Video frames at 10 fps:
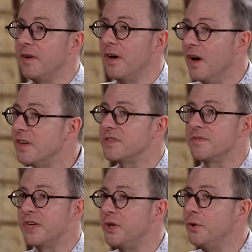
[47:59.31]
us,
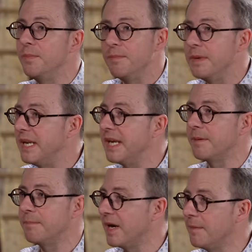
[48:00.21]
for human meaning
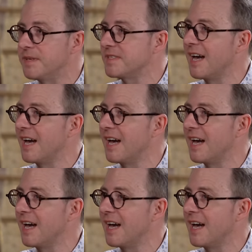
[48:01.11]
and purpose?